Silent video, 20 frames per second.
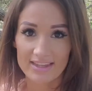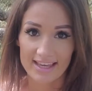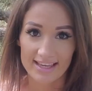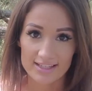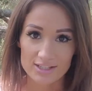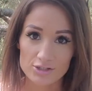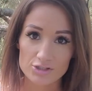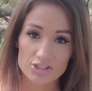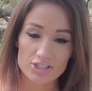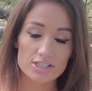
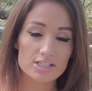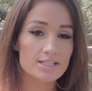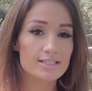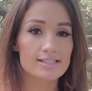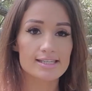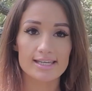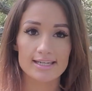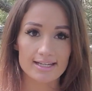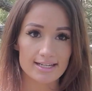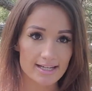You should just
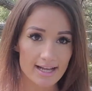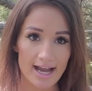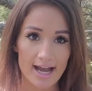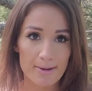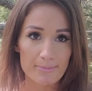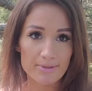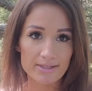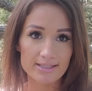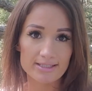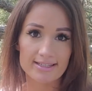let it
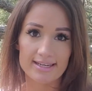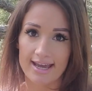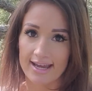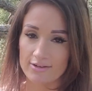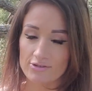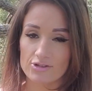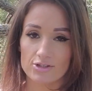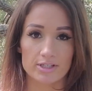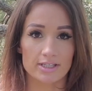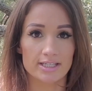happen
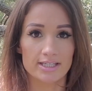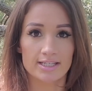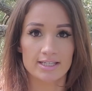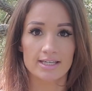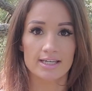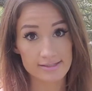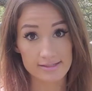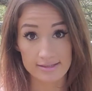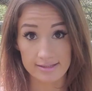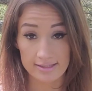naturally.
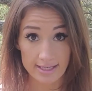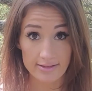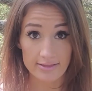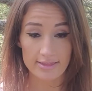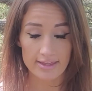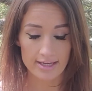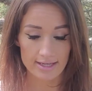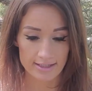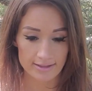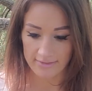This
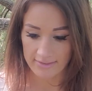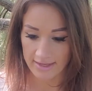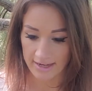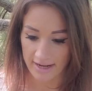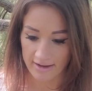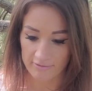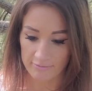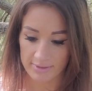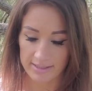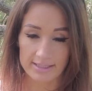thing that
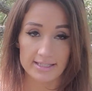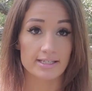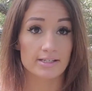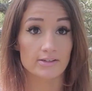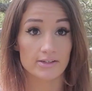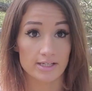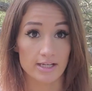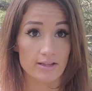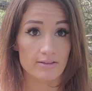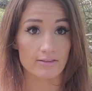I've been
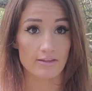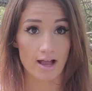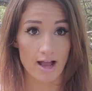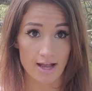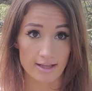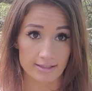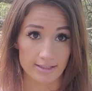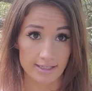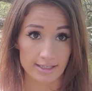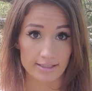hearing a
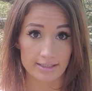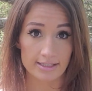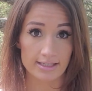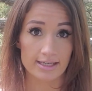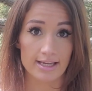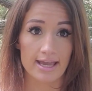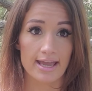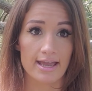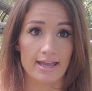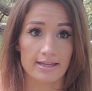lot
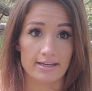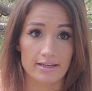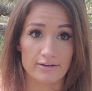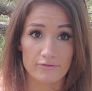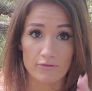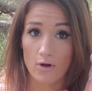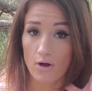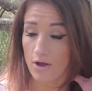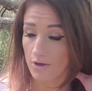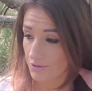lately and
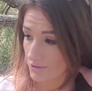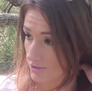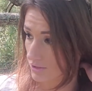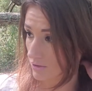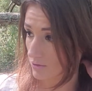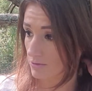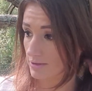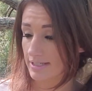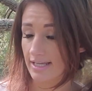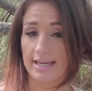have
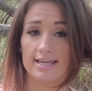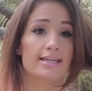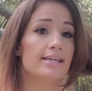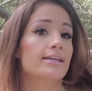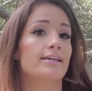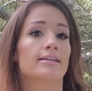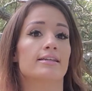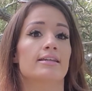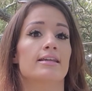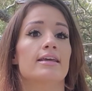also
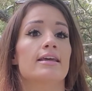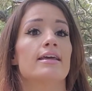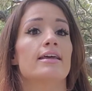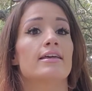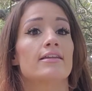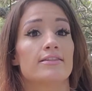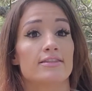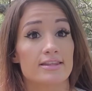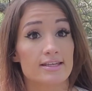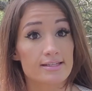taken
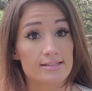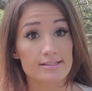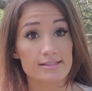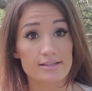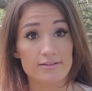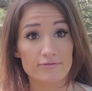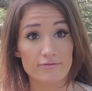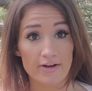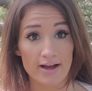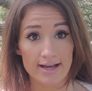this
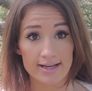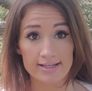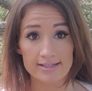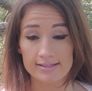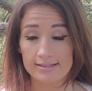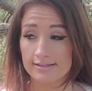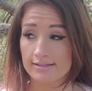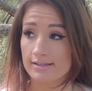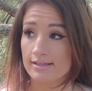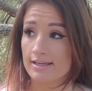
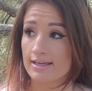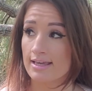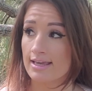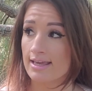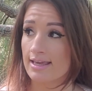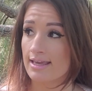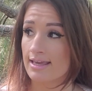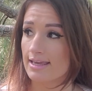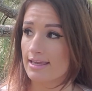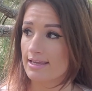advice
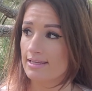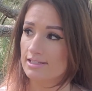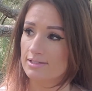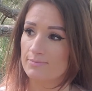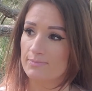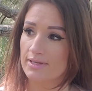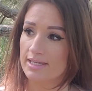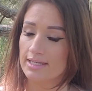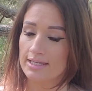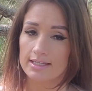is
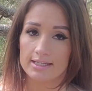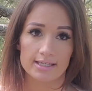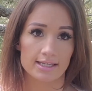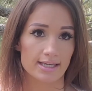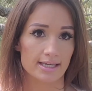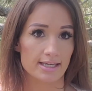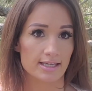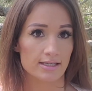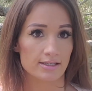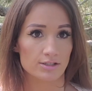being
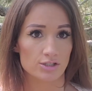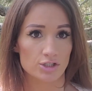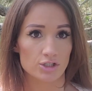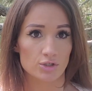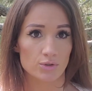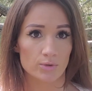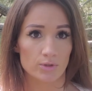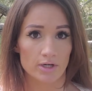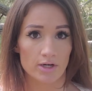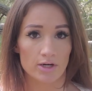in
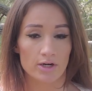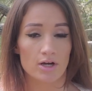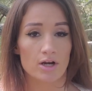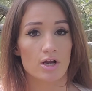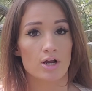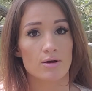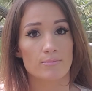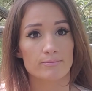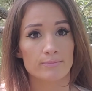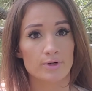your
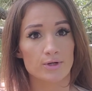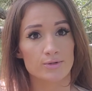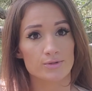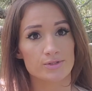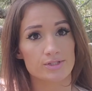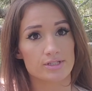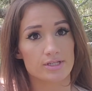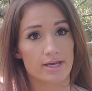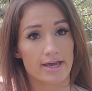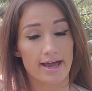
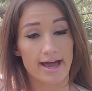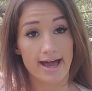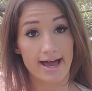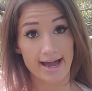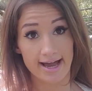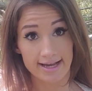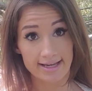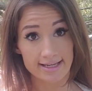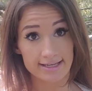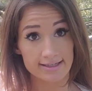most
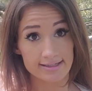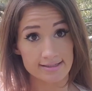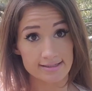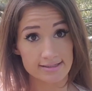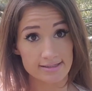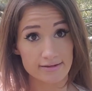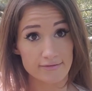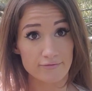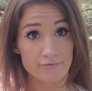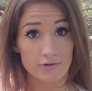
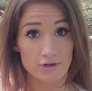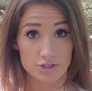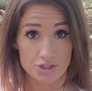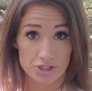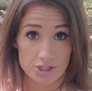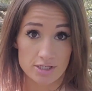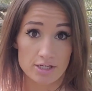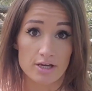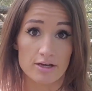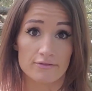highest
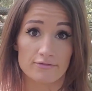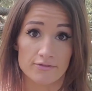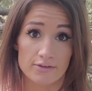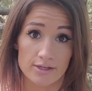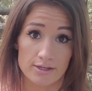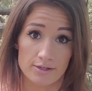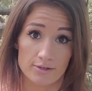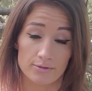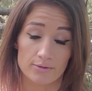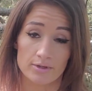version of
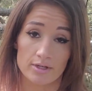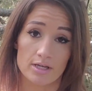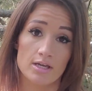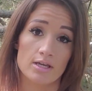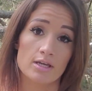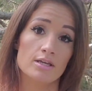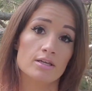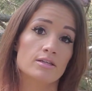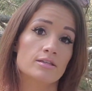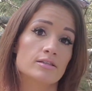you.
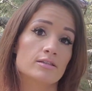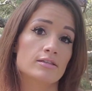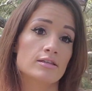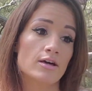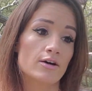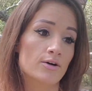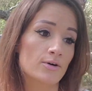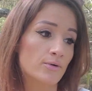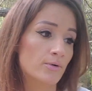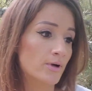
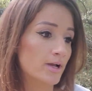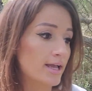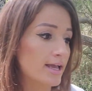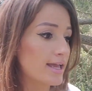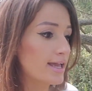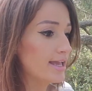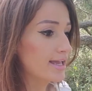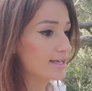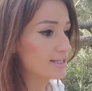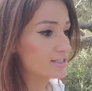So
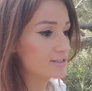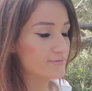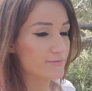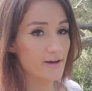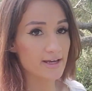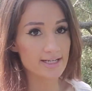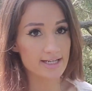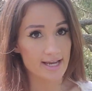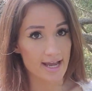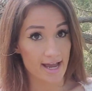it's
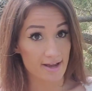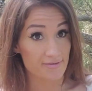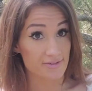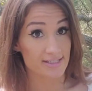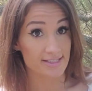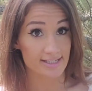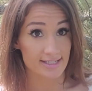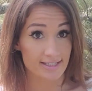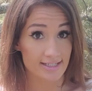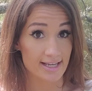funny, I've
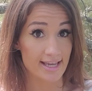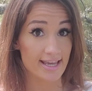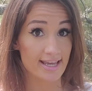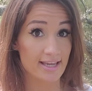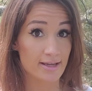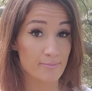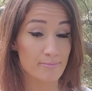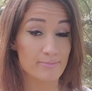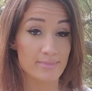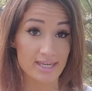seen
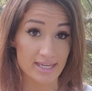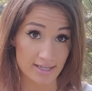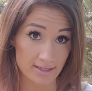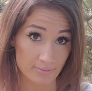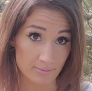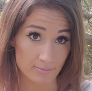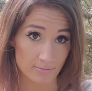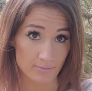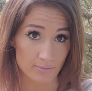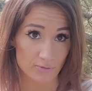a
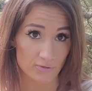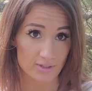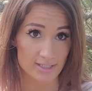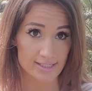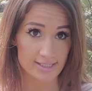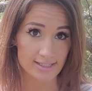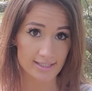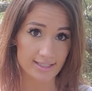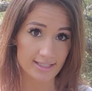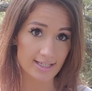meme
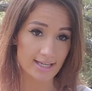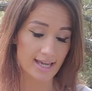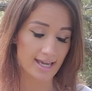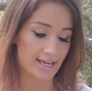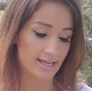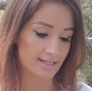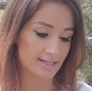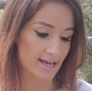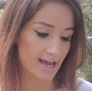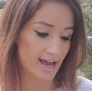recently
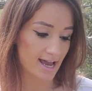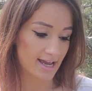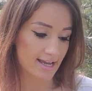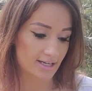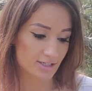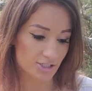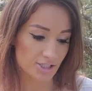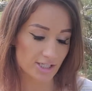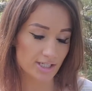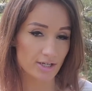and I
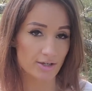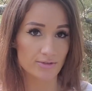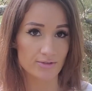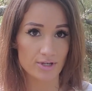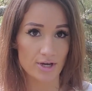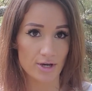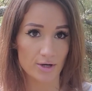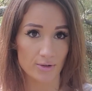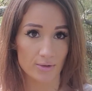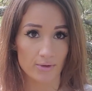actually don't
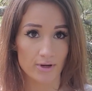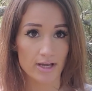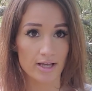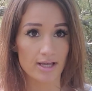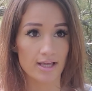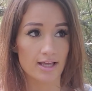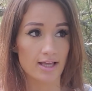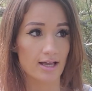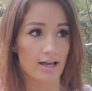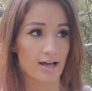know.
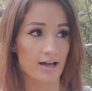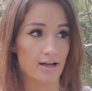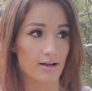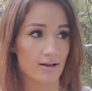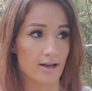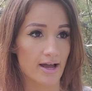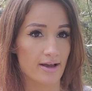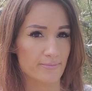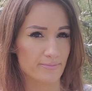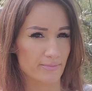
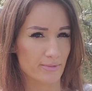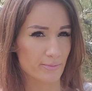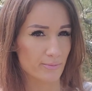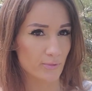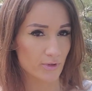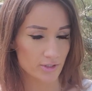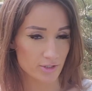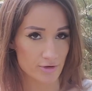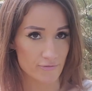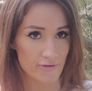I'm
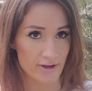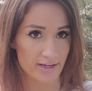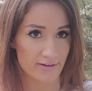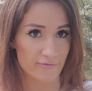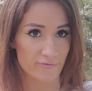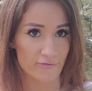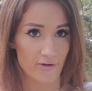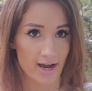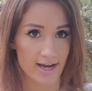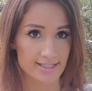wondering if I could
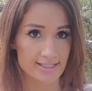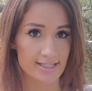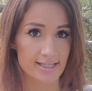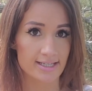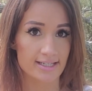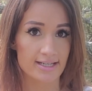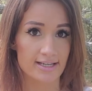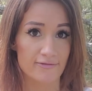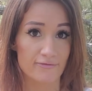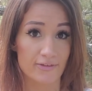find
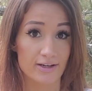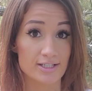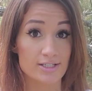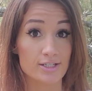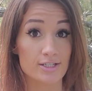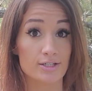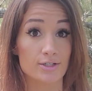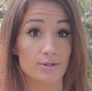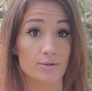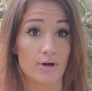it. If I
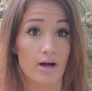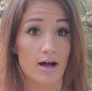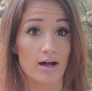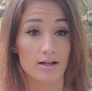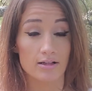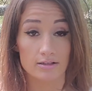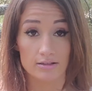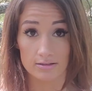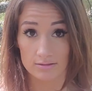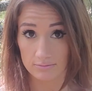do,
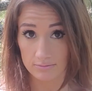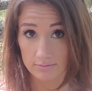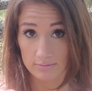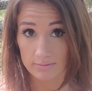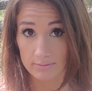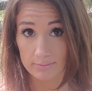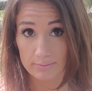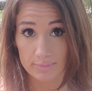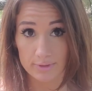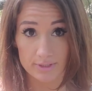I'll
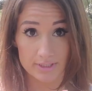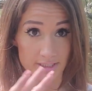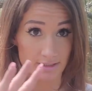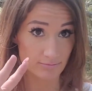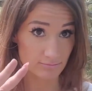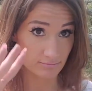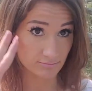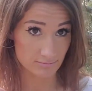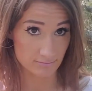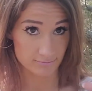put it
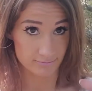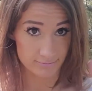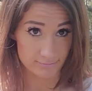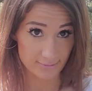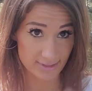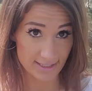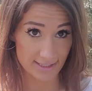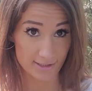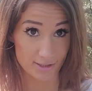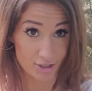
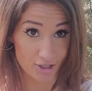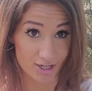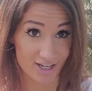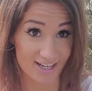here.